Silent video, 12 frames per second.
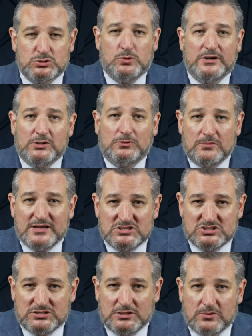Critical
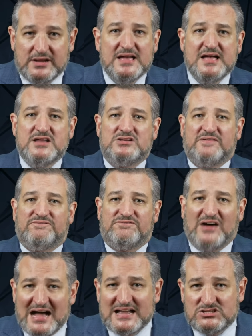race theory
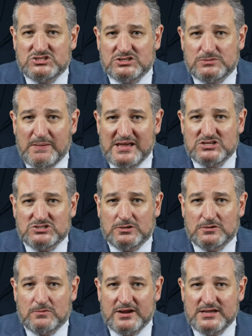divides us based
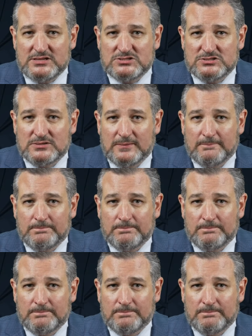on race.